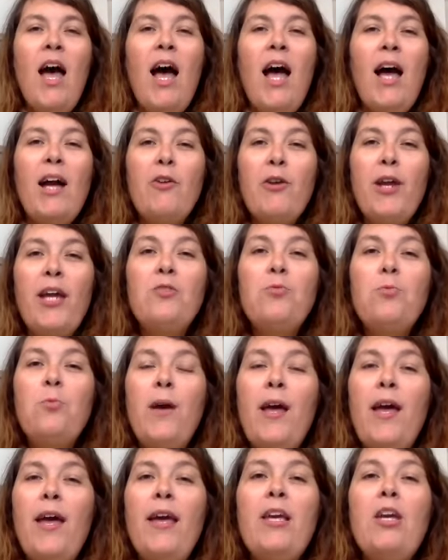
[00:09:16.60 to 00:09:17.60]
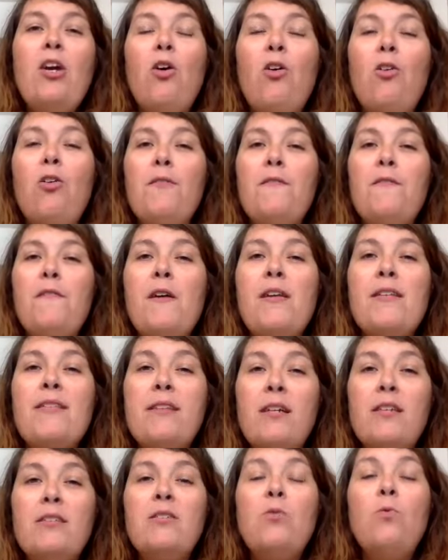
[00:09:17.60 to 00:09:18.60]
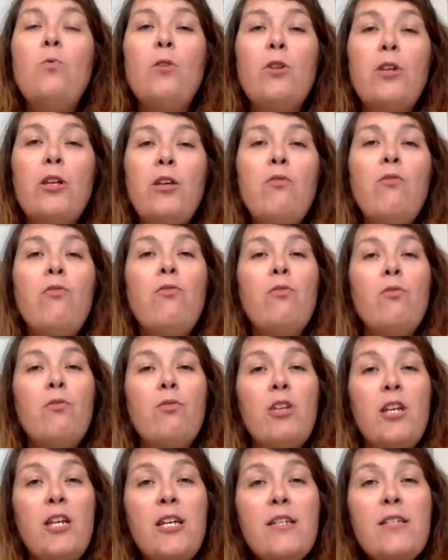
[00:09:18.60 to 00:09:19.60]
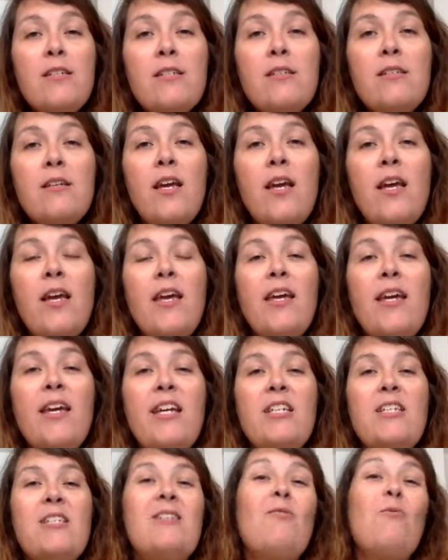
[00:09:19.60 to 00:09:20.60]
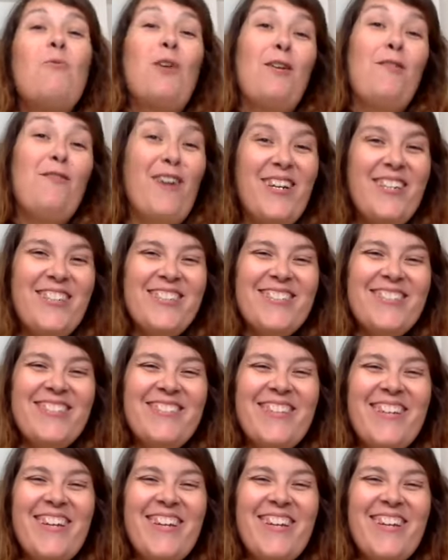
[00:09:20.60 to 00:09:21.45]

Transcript: A great way of starting working through this is, well, first,